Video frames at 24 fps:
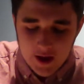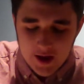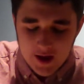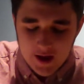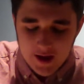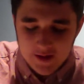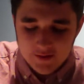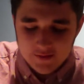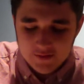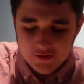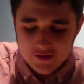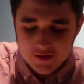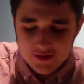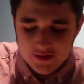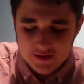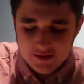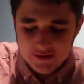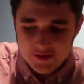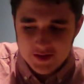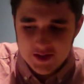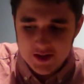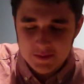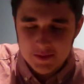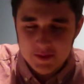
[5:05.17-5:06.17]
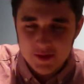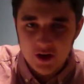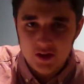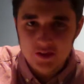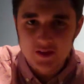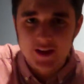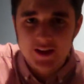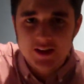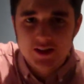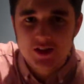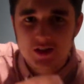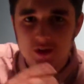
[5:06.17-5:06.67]
And to be
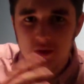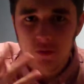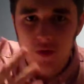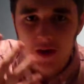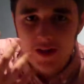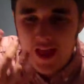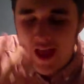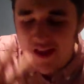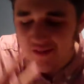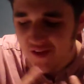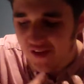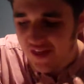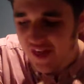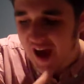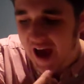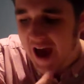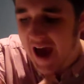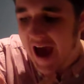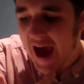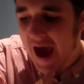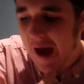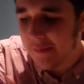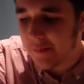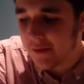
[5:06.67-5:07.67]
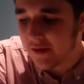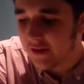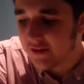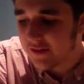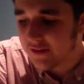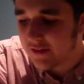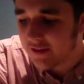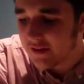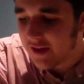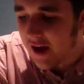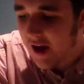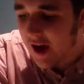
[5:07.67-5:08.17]
honest, whenever that
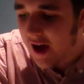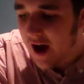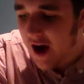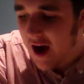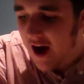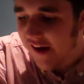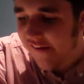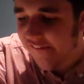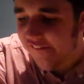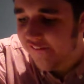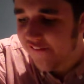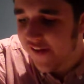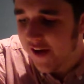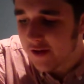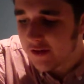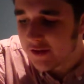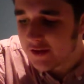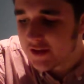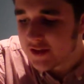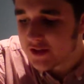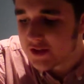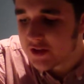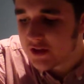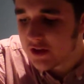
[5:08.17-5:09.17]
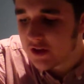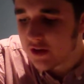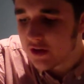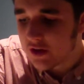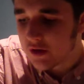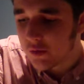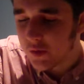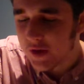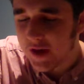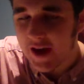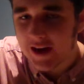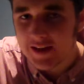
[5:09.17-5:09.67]
happened, I felt as
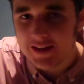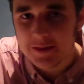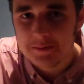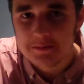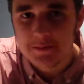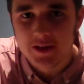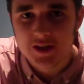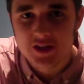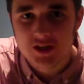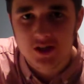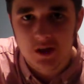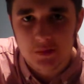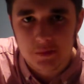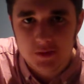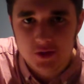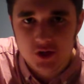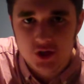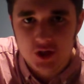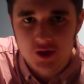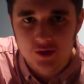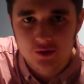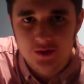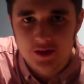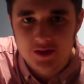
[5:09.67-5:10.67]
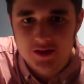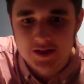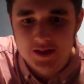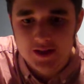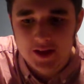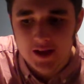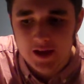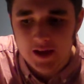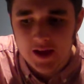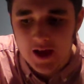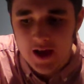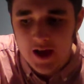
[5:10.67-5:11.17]
though we had a missed
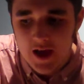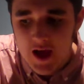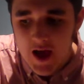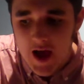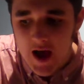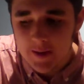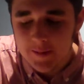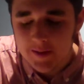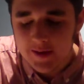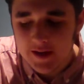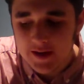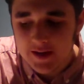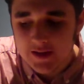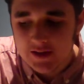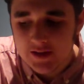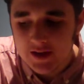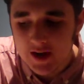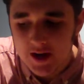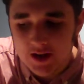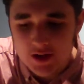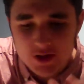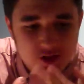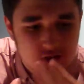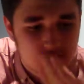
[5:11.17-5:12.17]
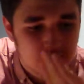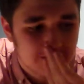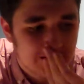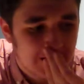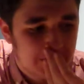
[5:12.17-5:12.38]
opportunity I mean, a dinosaur